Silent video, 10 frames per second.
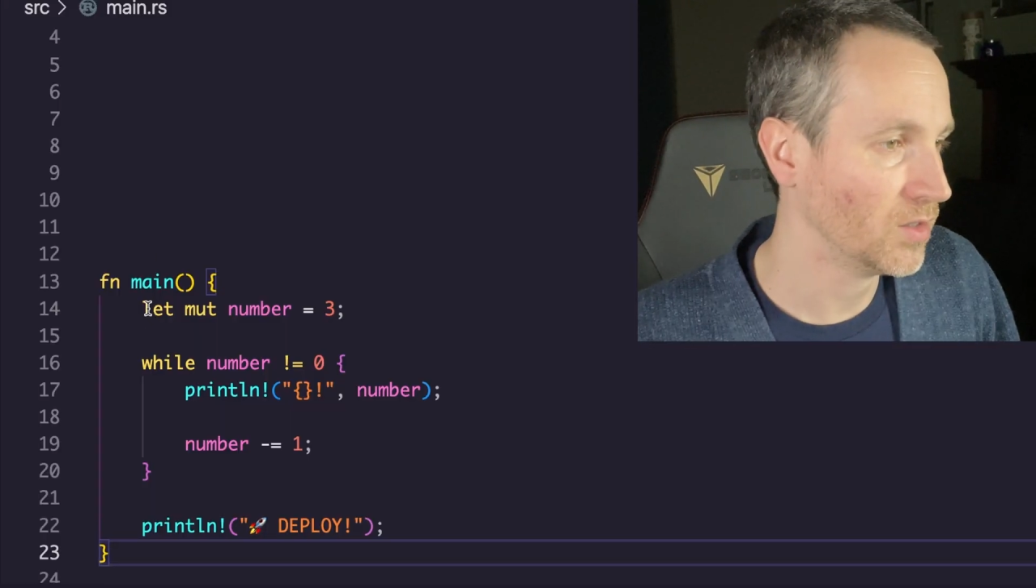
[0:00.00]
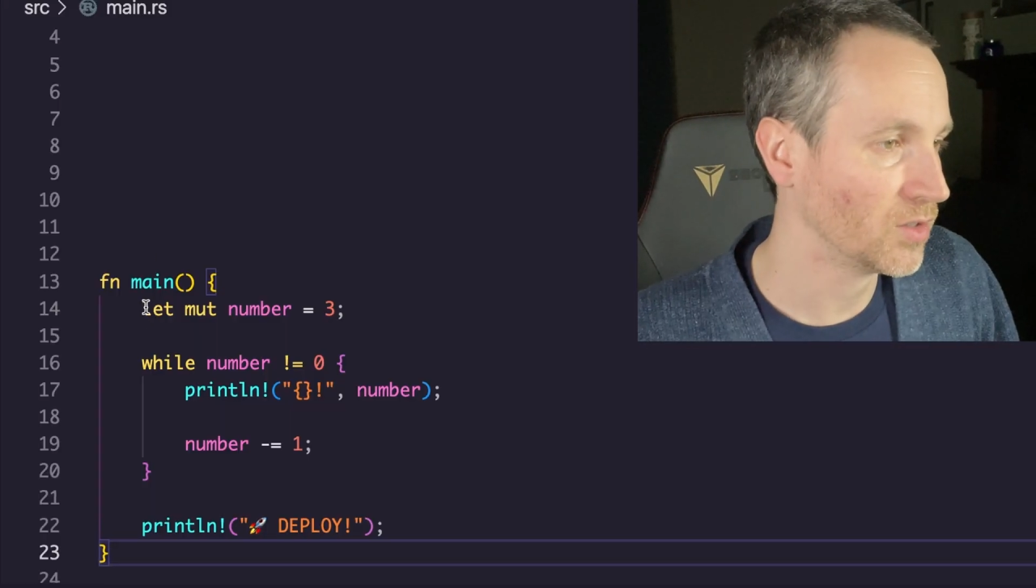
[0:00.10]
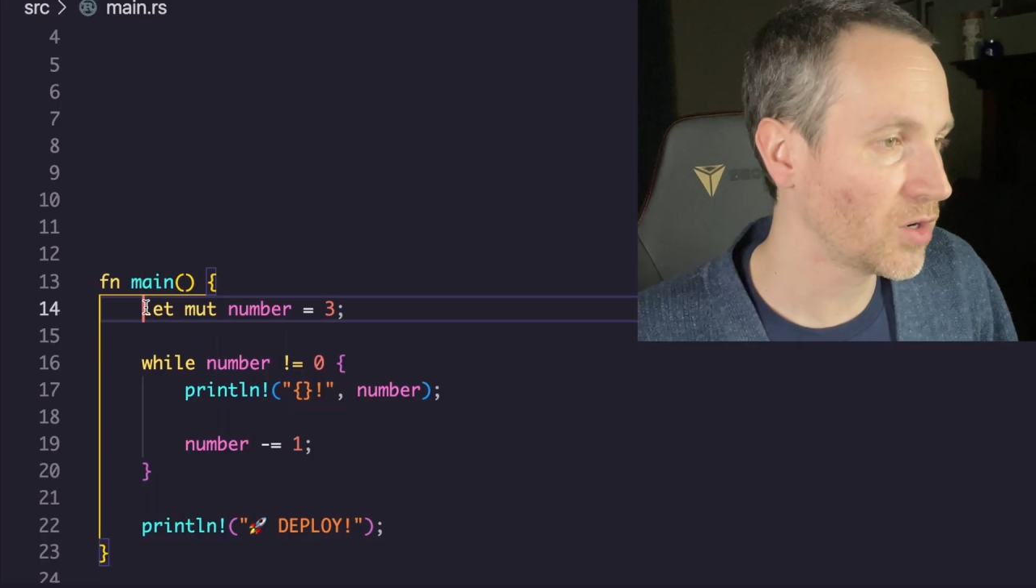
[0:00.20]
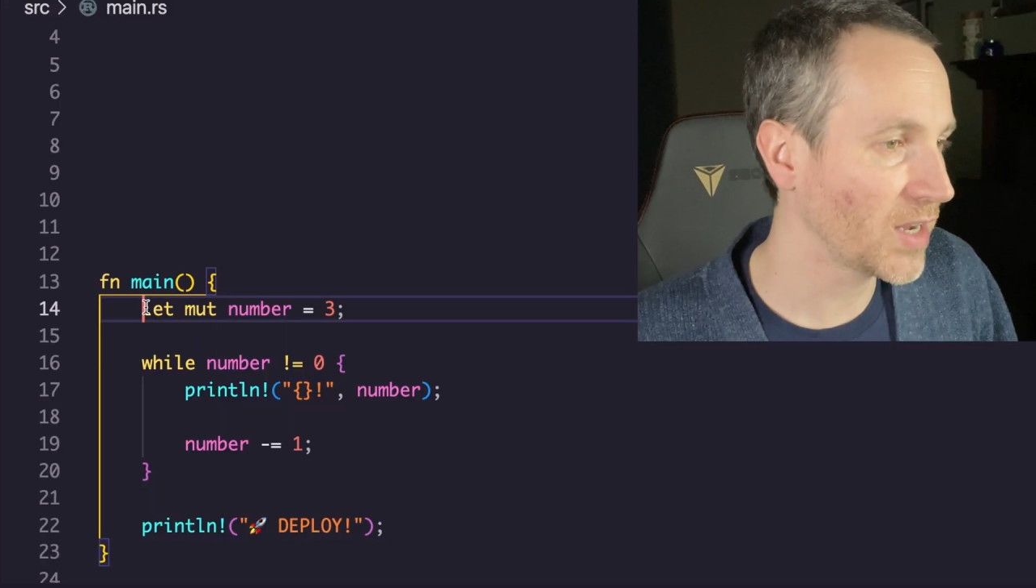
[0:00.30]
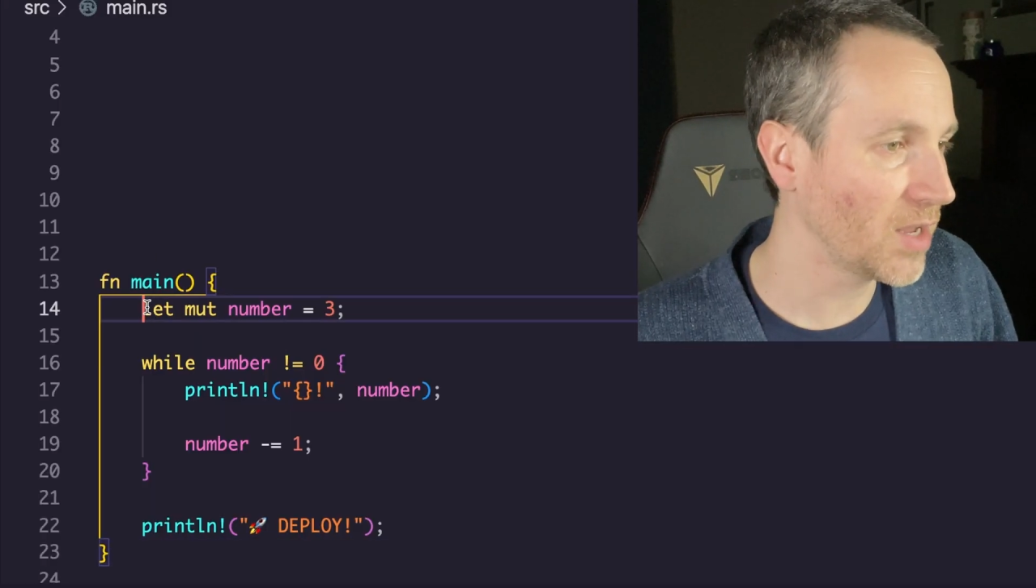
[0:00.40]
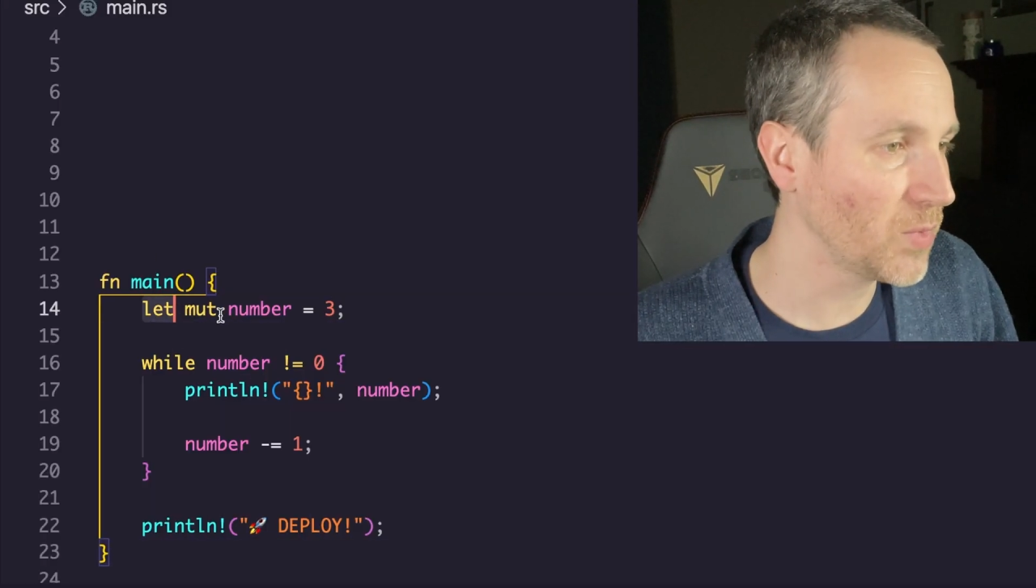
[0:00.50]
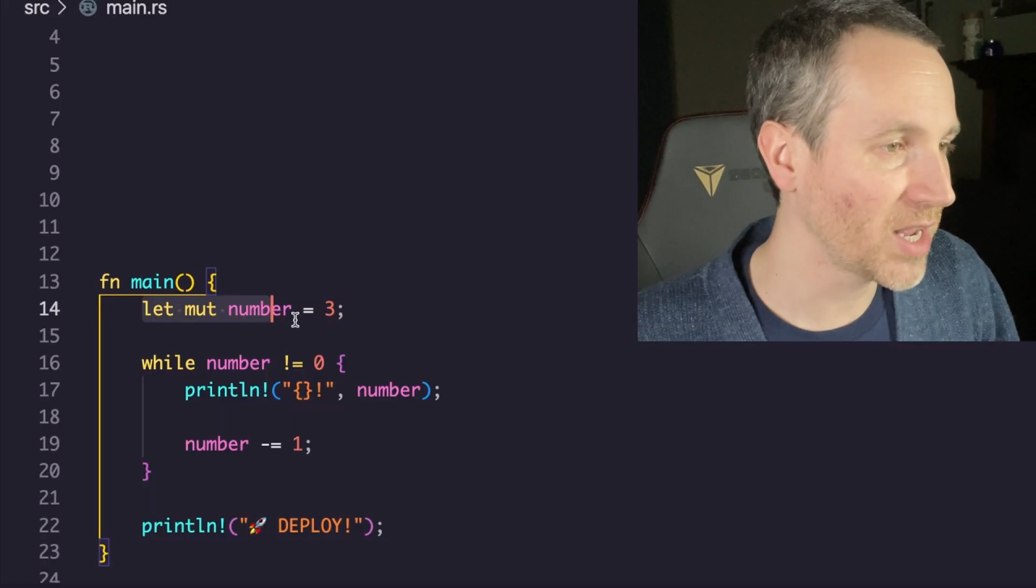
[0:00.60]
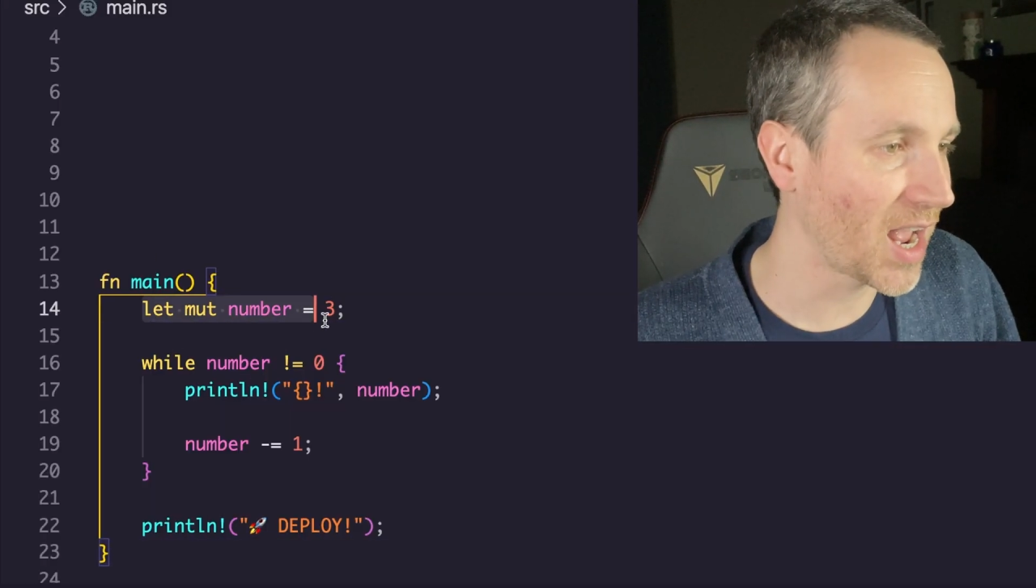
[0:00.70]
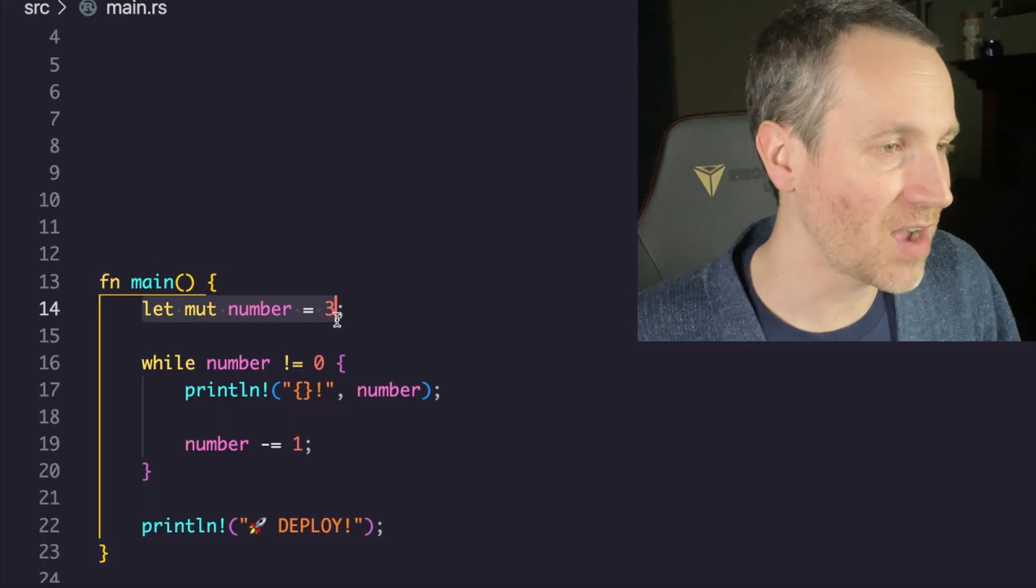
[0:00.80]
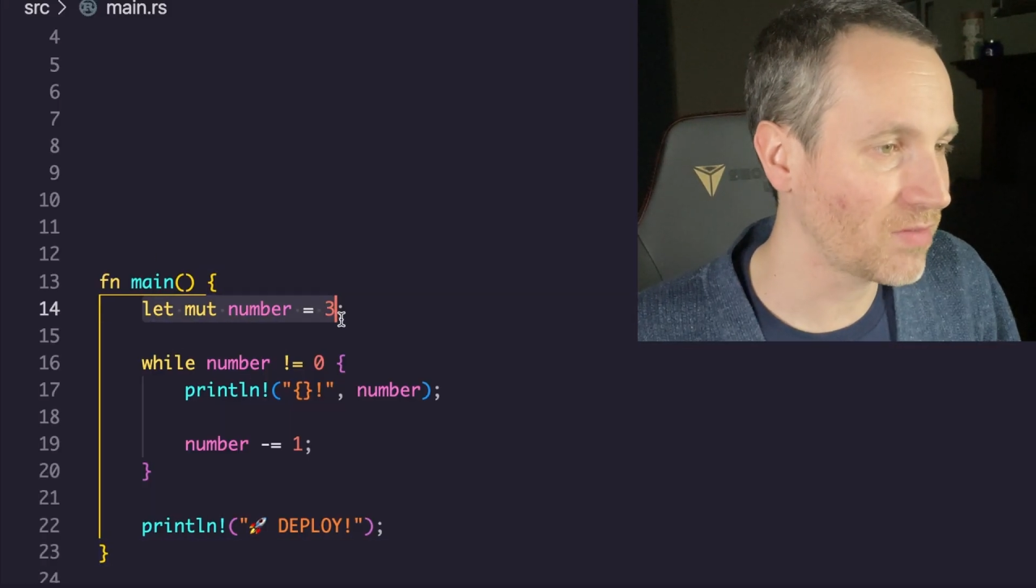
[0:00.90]
So again, we
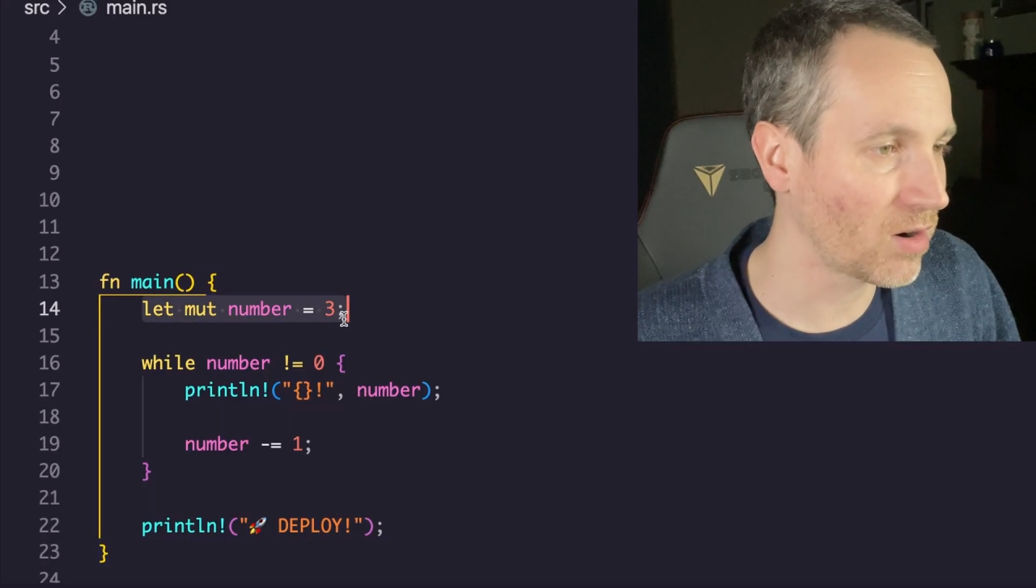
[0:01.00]
have